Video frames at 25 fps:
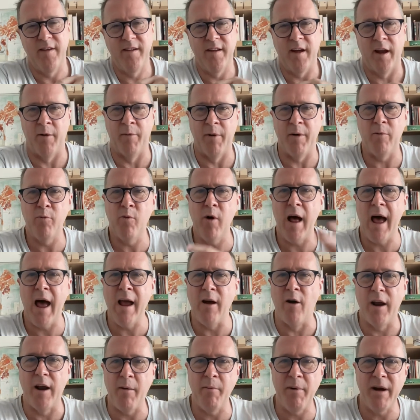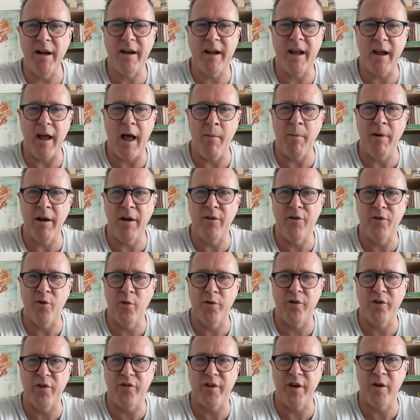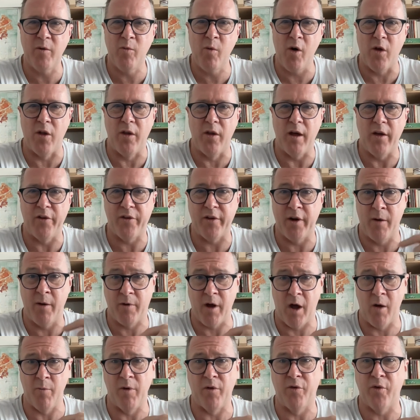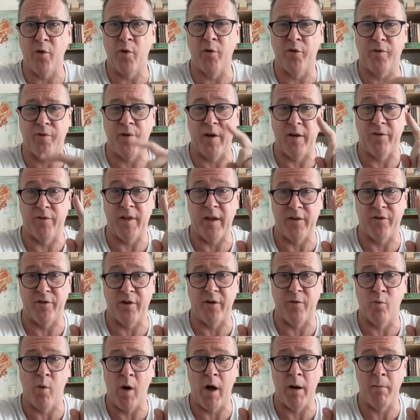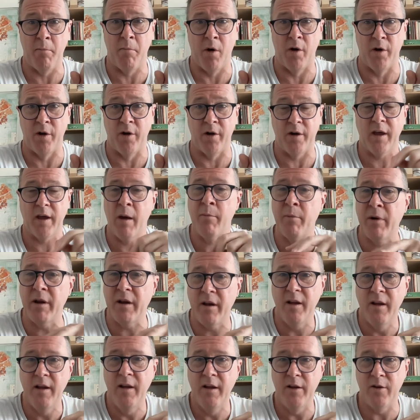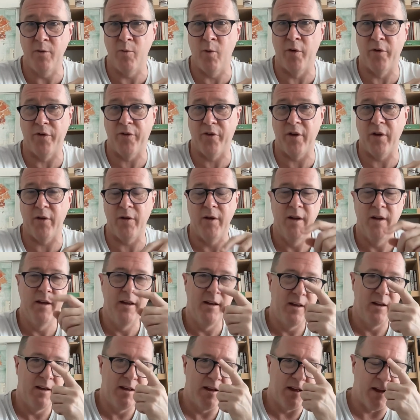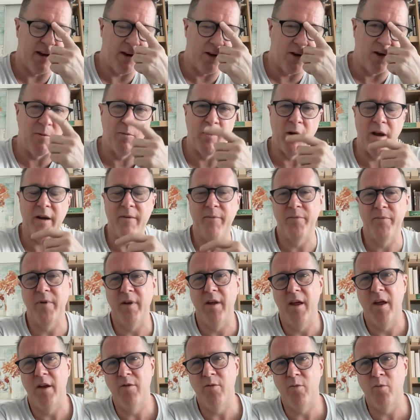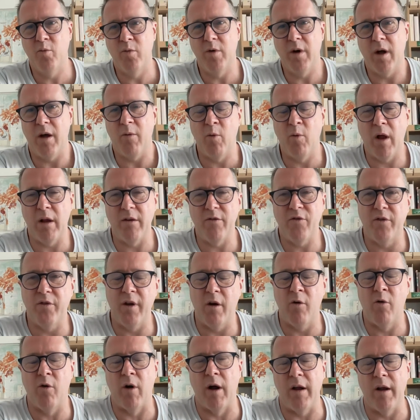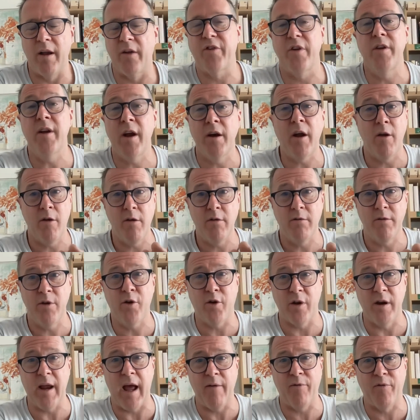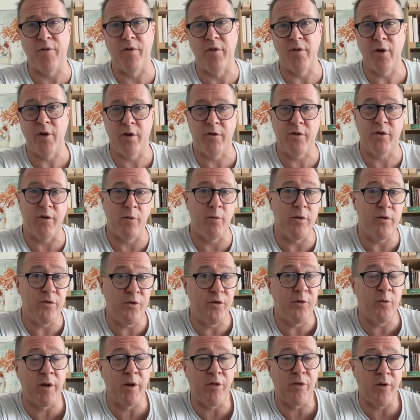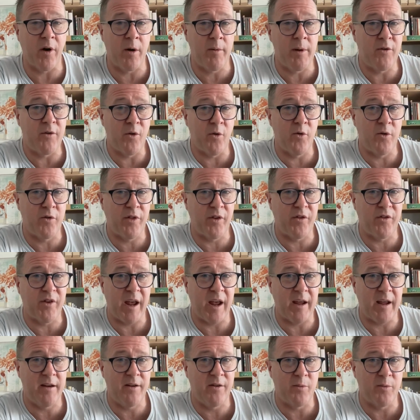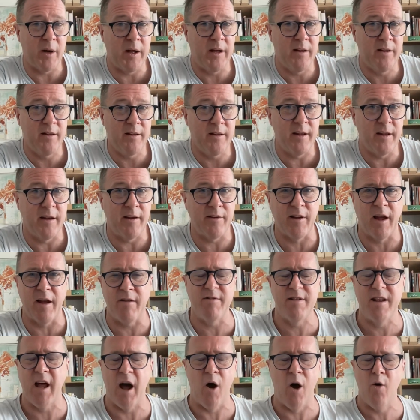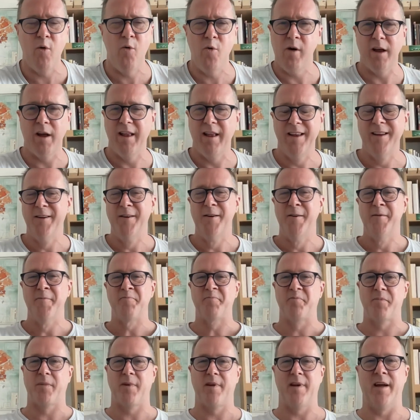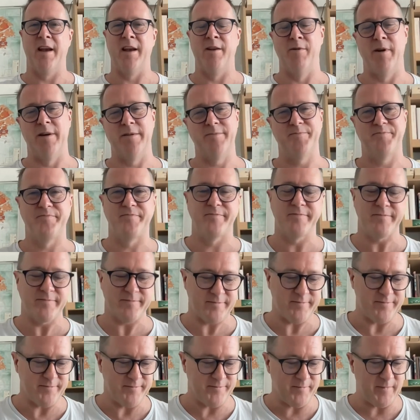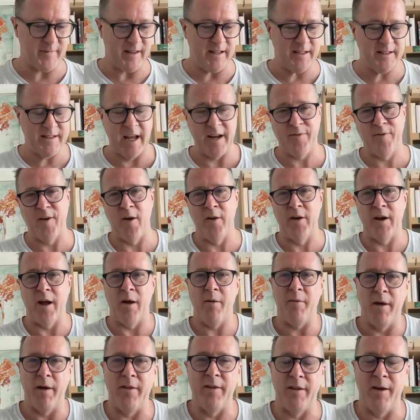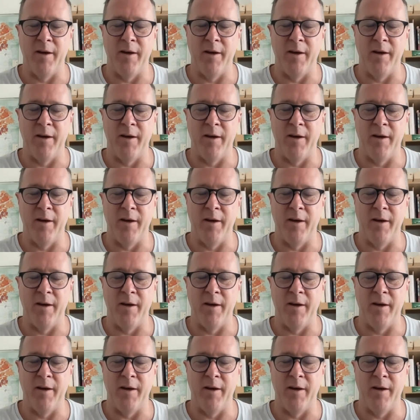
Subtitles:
And I went, well, hang on, how many Georges do you want? I said, I'm going with George V. That's just one monarch. How many you want to? And Colin went, well, all right. And I said, no, you can have two. Do you want to throw in George II as well? And he's like, no. Anyway, they phoned up,